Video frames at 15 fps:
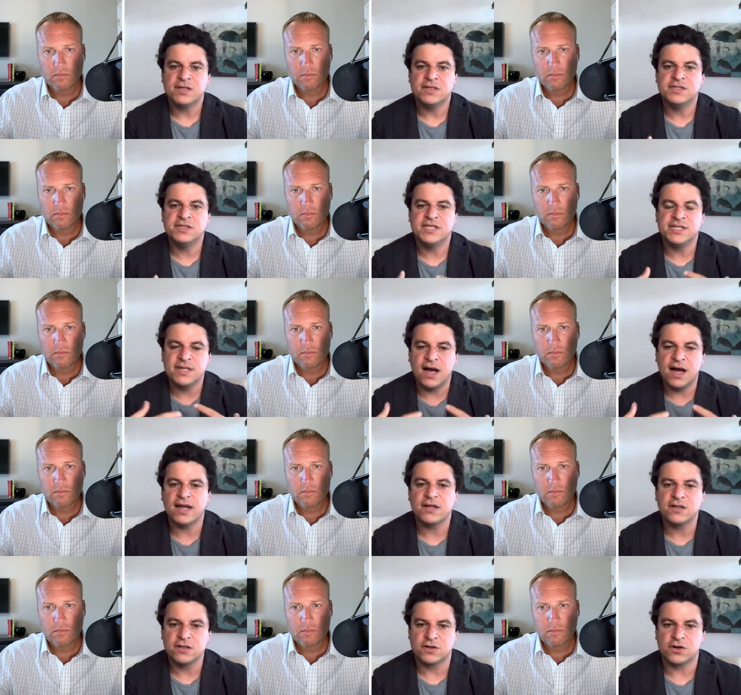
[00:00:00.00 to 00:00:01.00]
Speaker 1: did
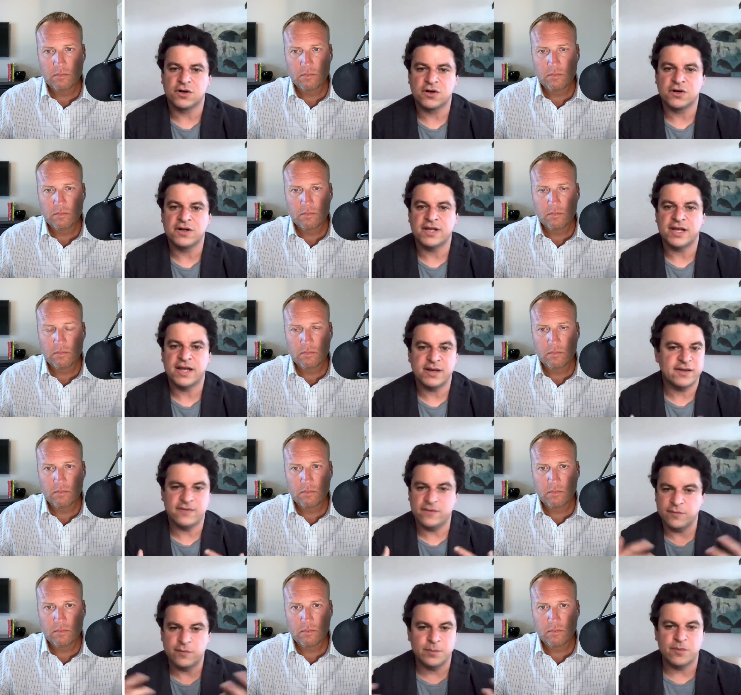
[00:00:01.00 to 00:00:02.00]
not learn, and,
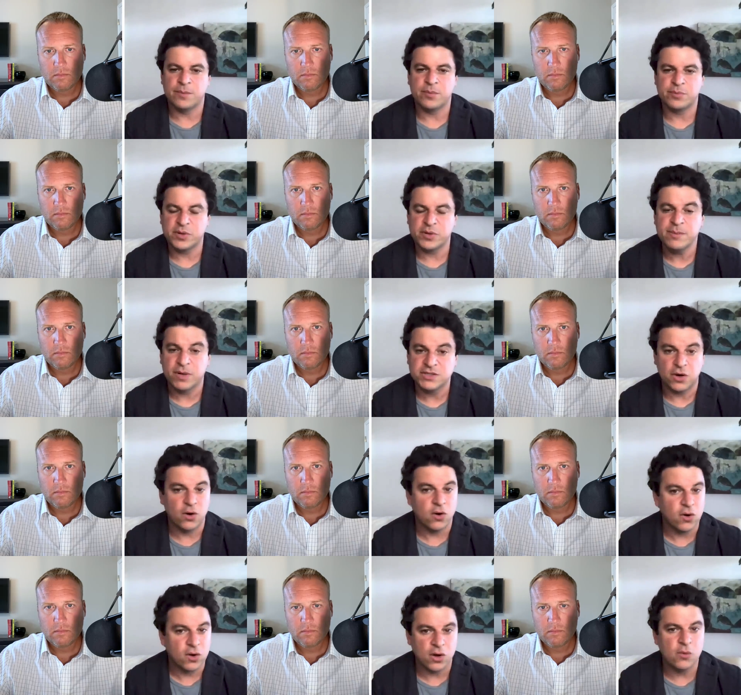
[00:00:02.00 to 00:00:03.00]
and uh, pretty much
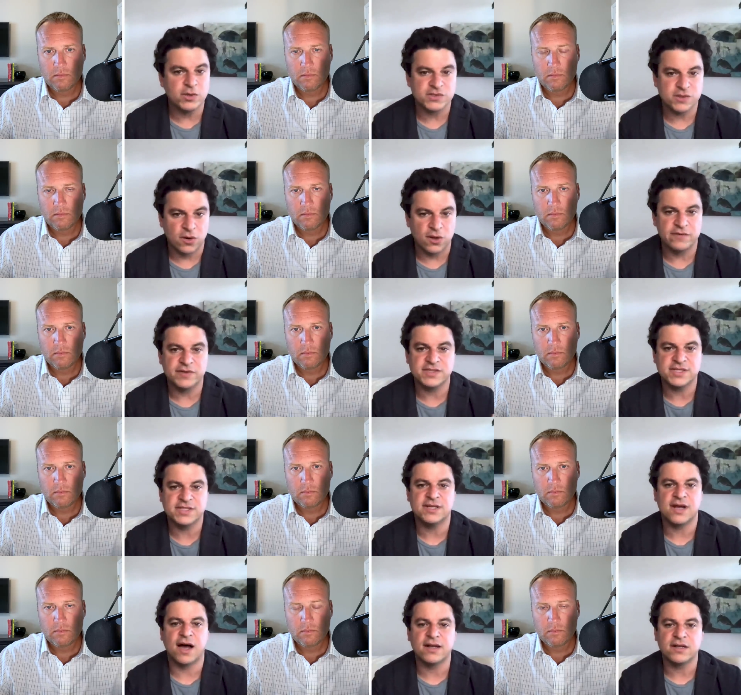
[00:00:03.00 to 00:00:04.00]
all, almost all of us did
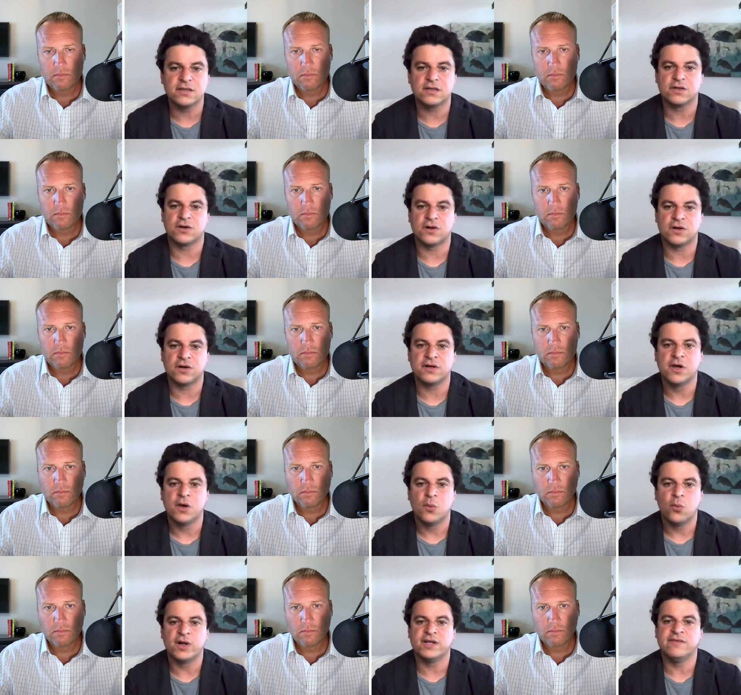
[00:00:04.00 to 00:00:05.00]
not learn
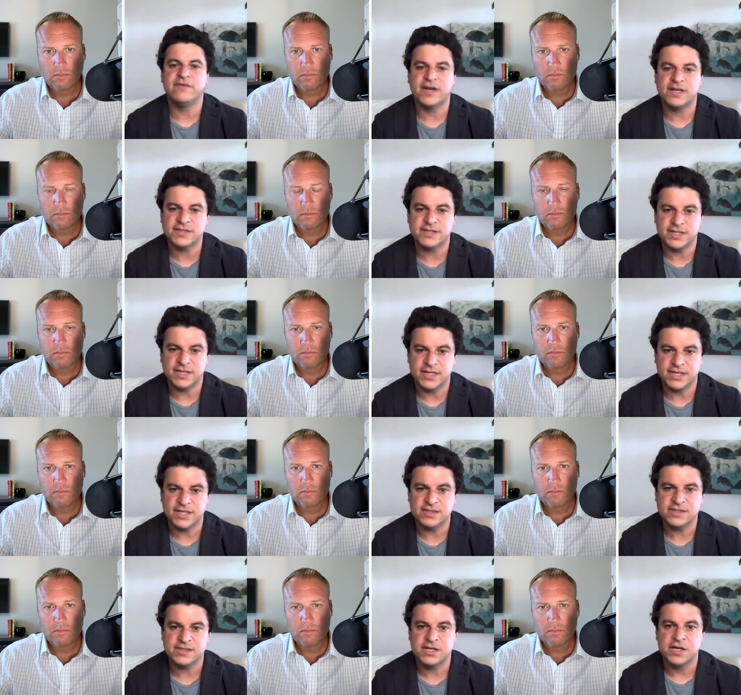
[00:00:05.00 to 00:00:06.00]
what investing
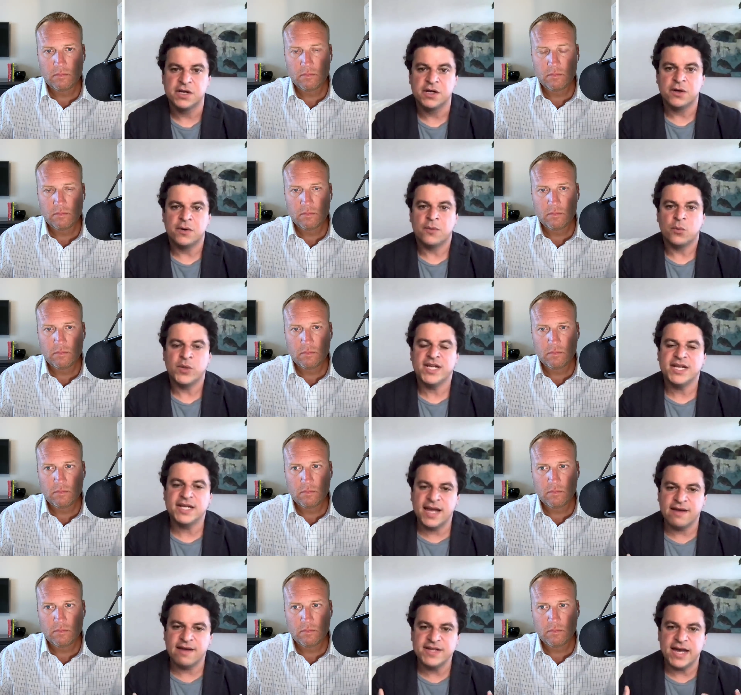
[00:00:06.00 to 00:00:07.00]
is. We
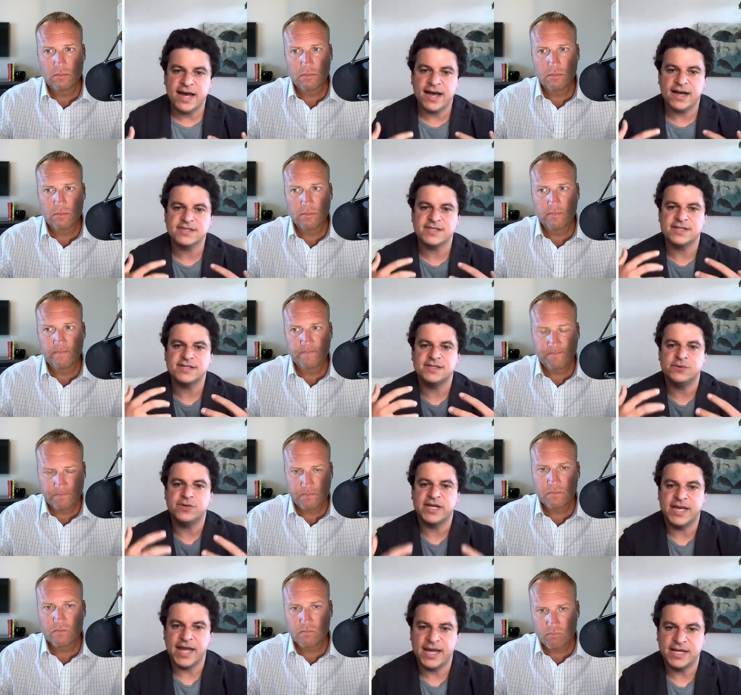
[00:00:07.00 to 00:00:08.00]
didn't have the access to
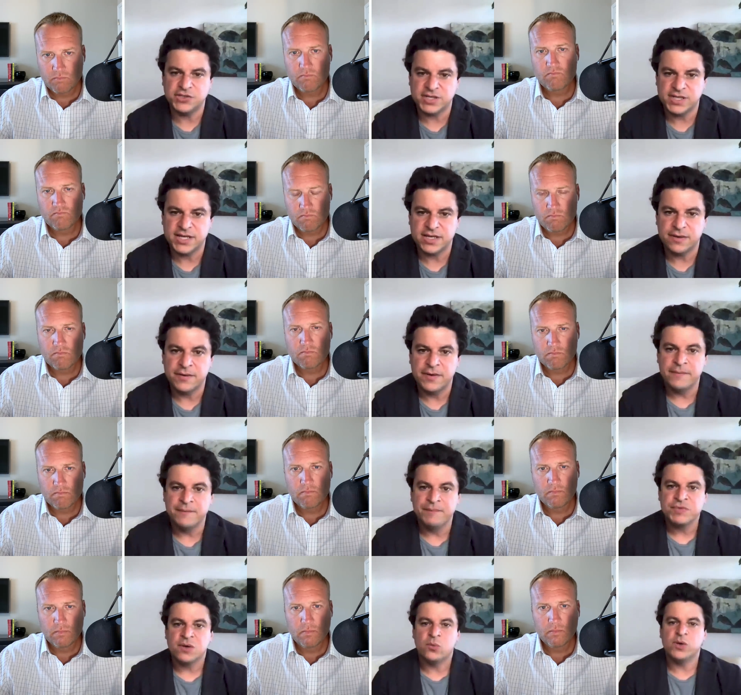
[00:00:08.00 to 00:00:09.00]
engage in it.
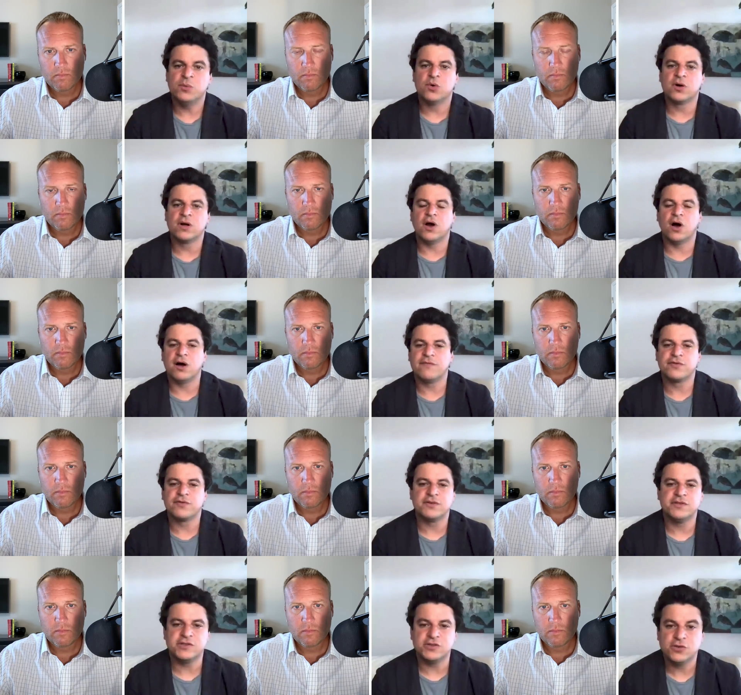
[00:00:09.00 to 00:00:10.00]
We weren't
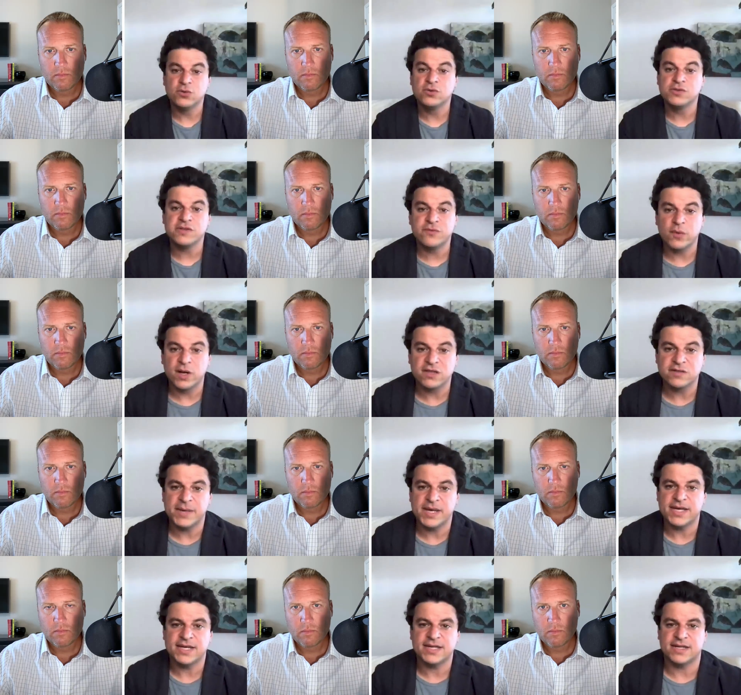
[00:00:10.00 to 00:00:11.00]
offered the tools of wealth
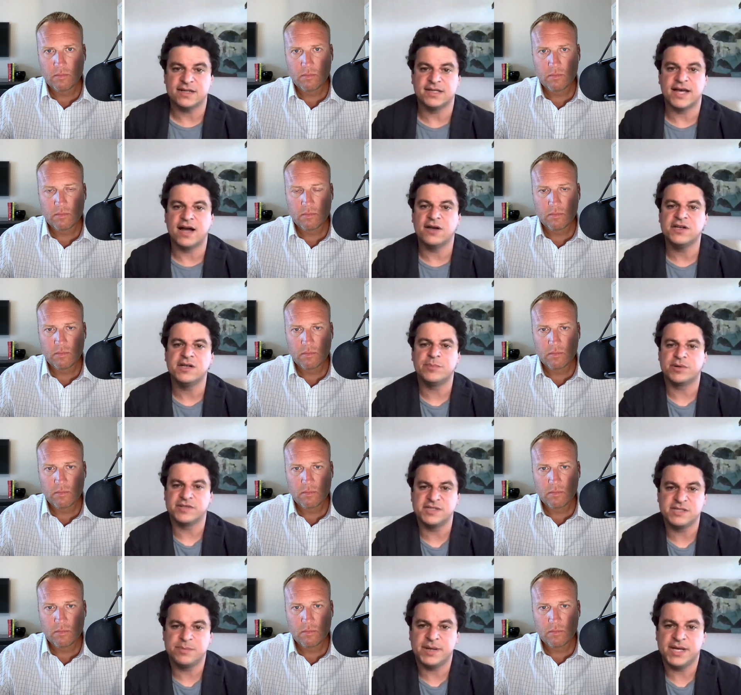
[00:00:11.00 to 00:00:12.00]
making that allow you to
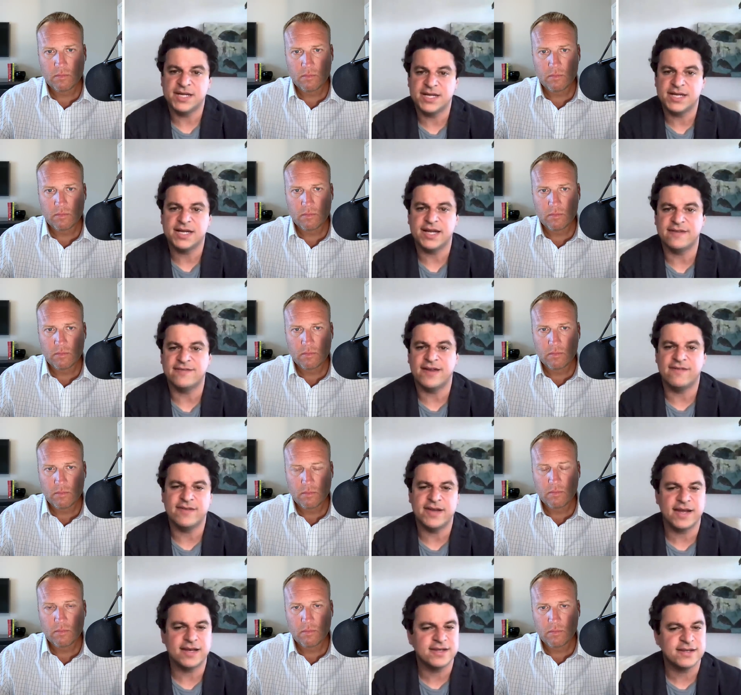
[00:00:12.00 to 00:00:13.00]
participate in it. And,
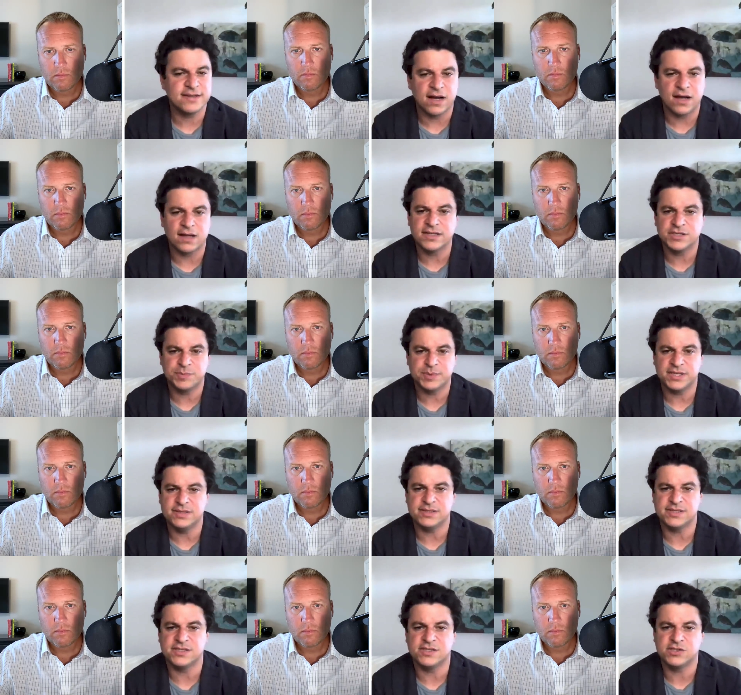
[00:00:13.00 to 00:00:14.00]
and, and the knowledge
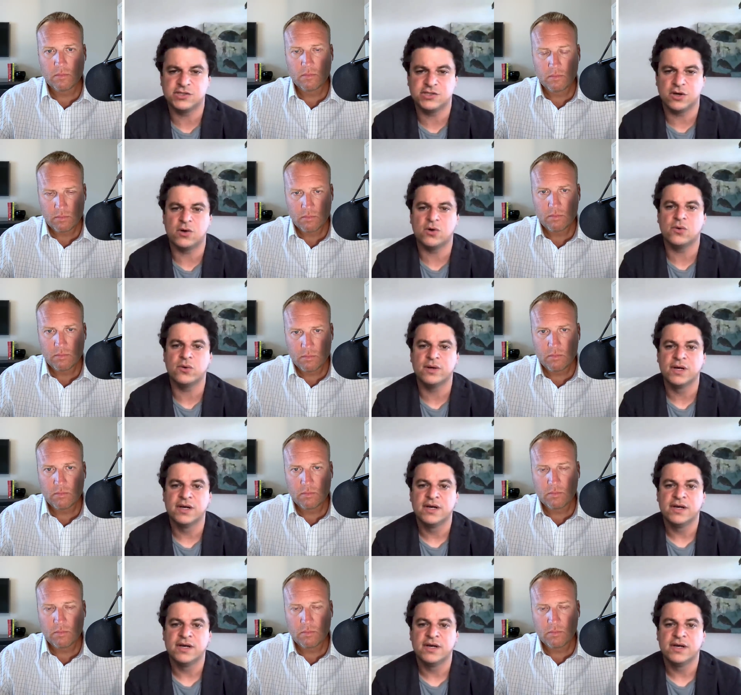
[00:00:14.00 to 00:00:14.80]
piece is so